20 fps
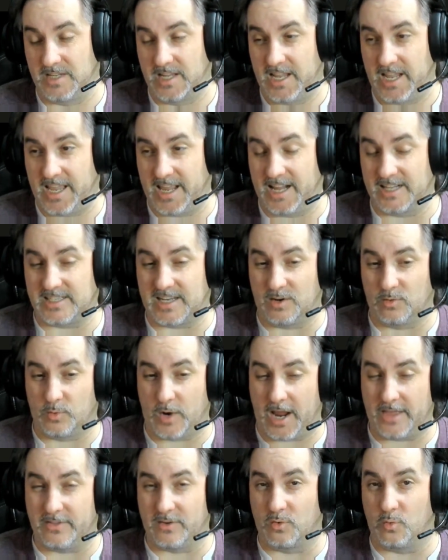And it's a
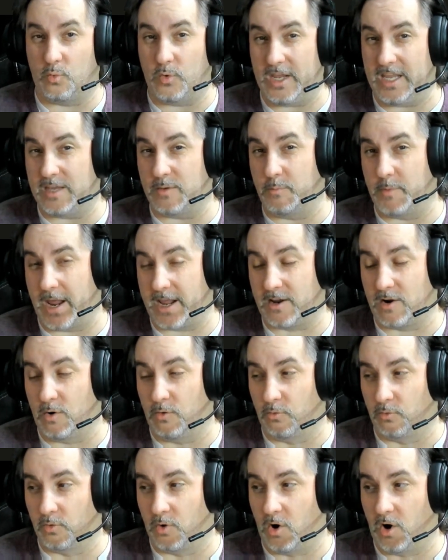rather weak mech
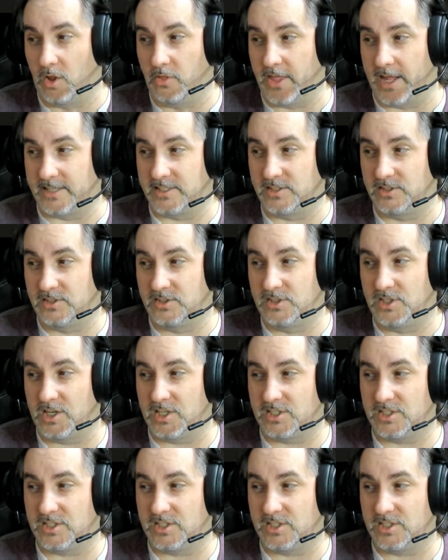overall that just